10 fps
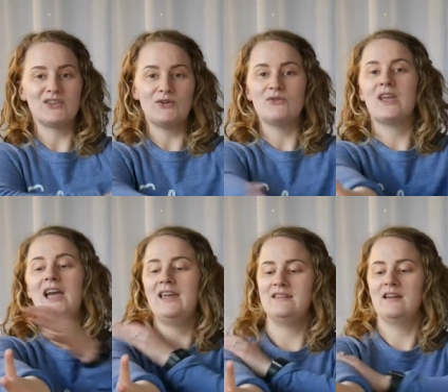you
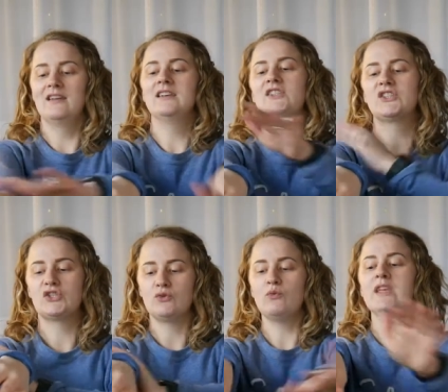can
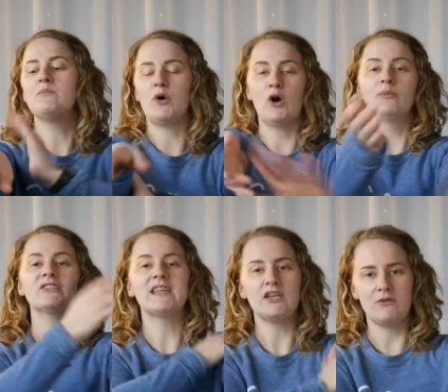sweep
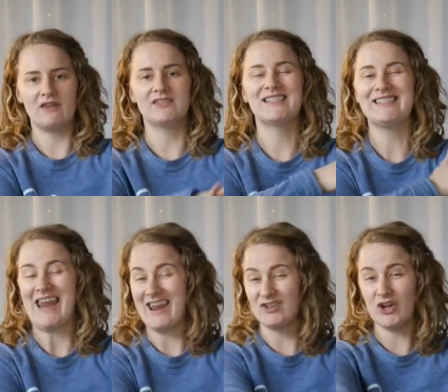almost like you have
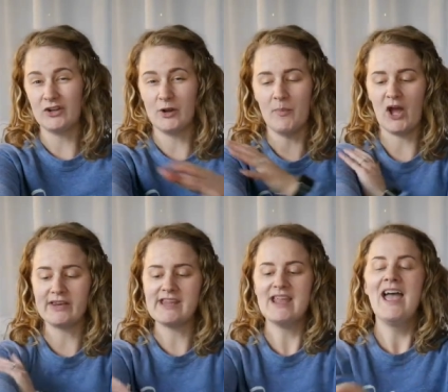sand on your
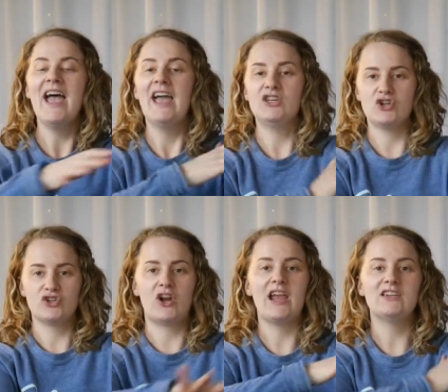body and you're
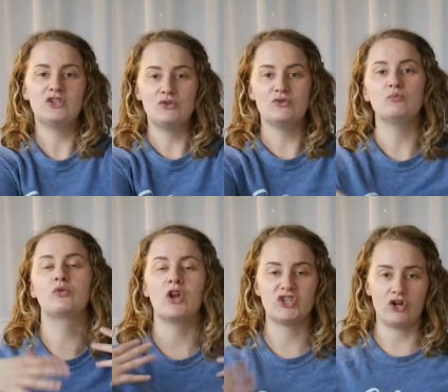trying to
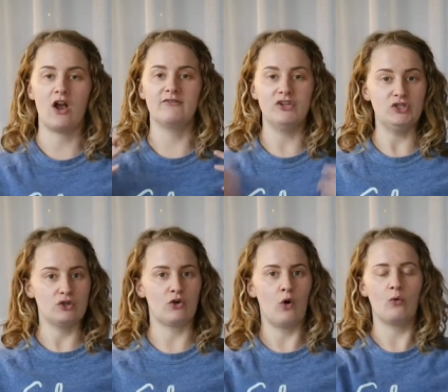brush it off and do
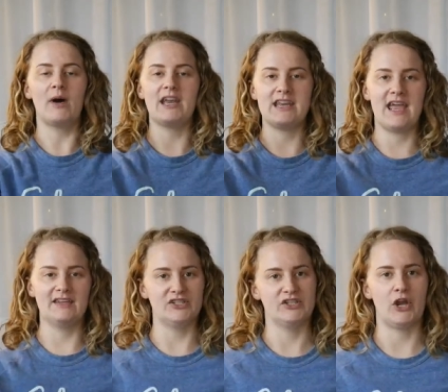your whole body
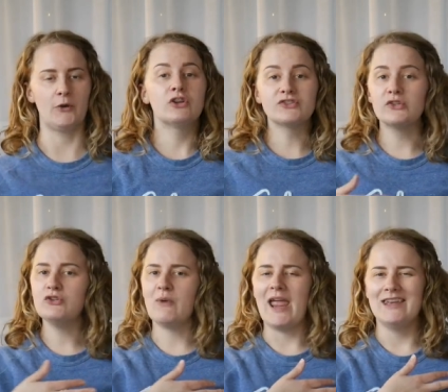head to toe. You could also
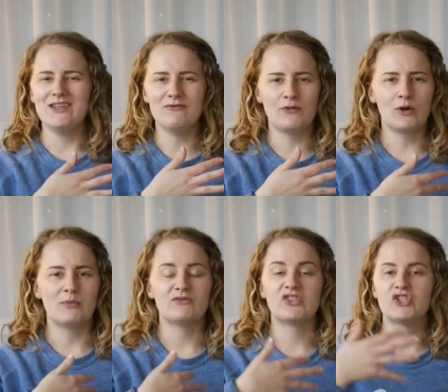do any form
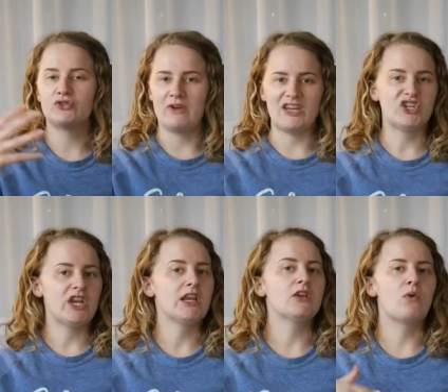of
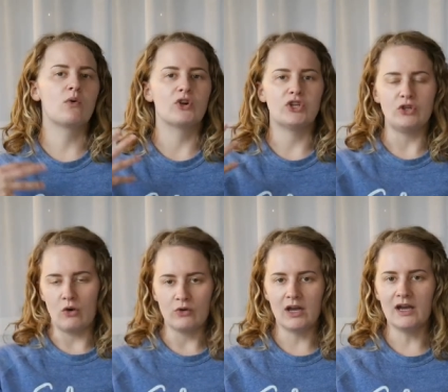stretching or
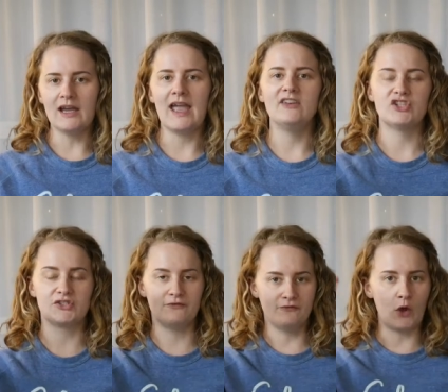yoga and
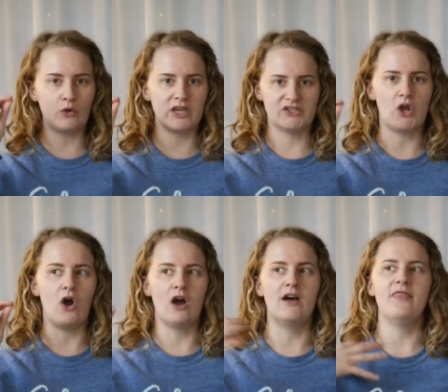just focus
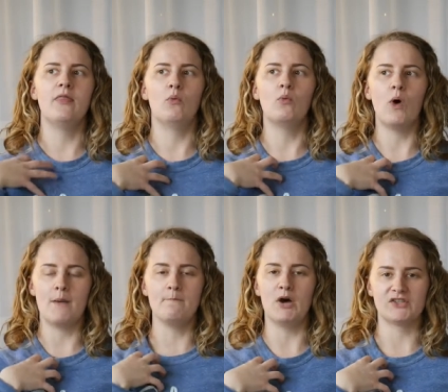on
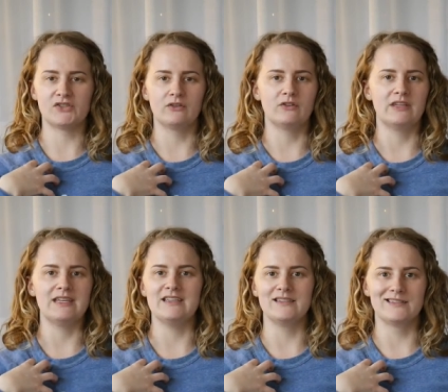what muscle
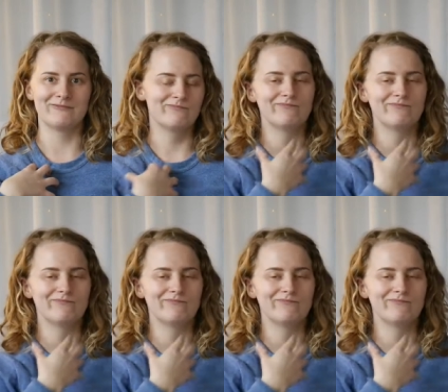is